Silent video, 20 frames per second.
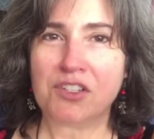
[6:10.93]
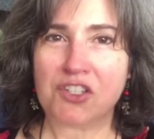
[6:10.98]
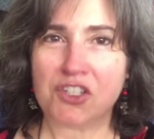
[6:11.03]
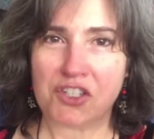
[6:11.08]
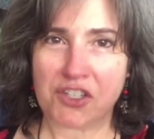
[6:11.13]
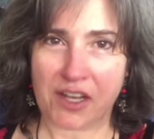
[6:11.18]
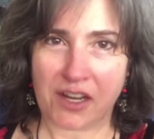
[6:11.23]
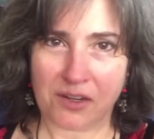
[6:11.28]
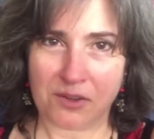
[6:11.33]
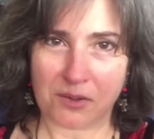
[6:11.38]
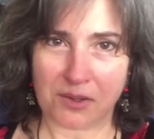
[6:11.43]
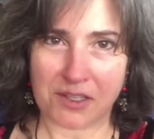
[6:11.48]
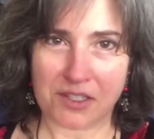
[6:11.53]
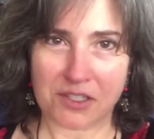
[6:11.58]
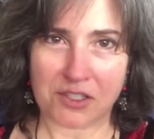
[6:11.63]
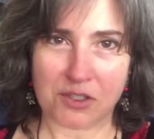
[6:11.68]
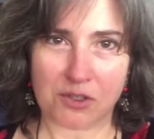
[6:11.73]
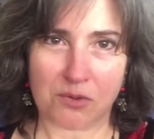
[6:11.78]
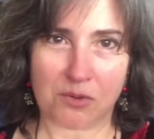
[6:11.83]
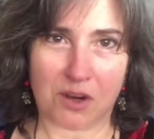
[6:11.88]

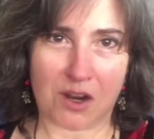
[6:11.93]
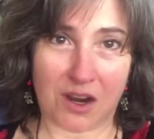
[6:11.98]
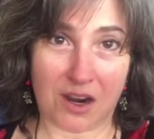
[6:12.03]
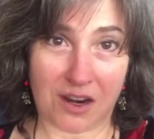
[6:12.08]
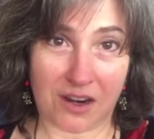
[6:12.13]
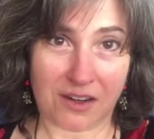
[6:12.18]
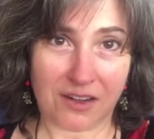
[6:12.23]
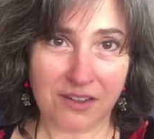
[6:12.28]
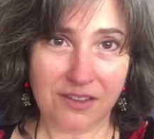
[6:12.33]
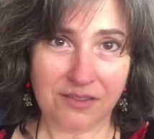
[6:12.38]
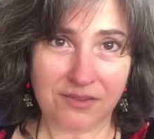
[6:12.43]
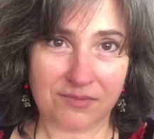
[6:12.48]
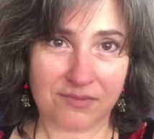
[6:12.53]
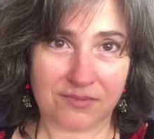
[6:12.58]
generous you are,